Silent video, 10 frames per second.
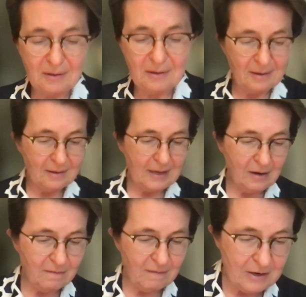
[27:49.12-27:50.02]

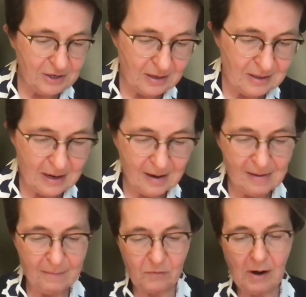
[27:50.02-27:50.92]
fluctuating,
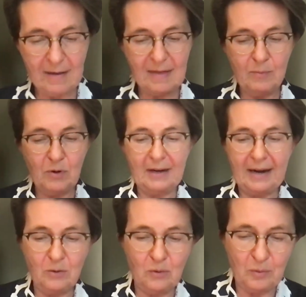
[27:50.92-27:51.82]
that
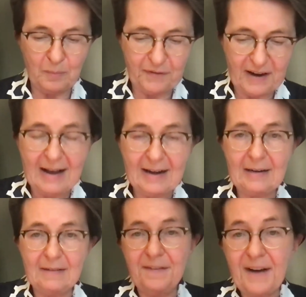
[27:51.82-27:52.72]
MPs would
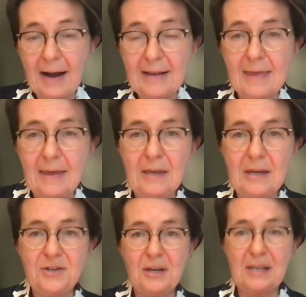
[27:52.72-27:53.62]
change their
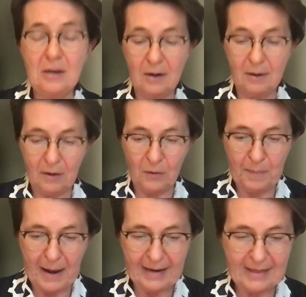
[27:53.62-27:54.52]
party
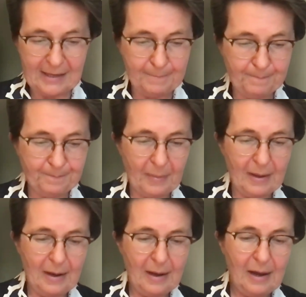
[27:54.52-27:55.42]
affiliation and they
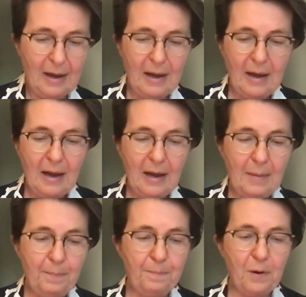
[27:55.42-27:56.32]
were more
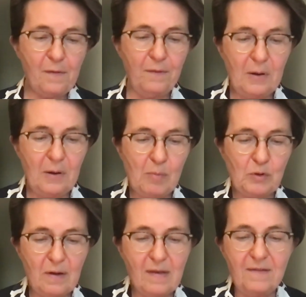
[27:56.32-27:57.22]
interested
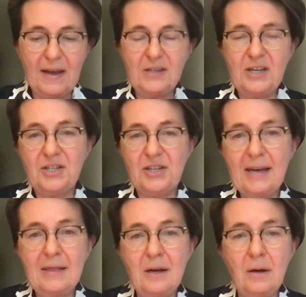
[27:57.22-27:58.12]
in their own
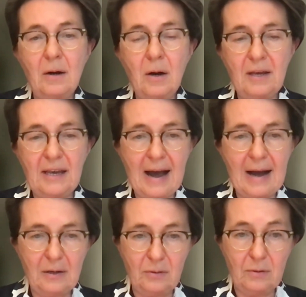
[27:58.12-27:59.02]
interest than the
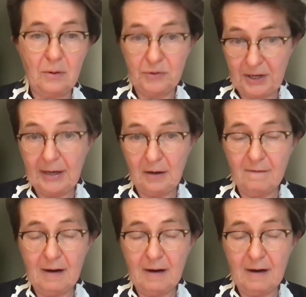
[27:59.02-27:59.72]
ideology of the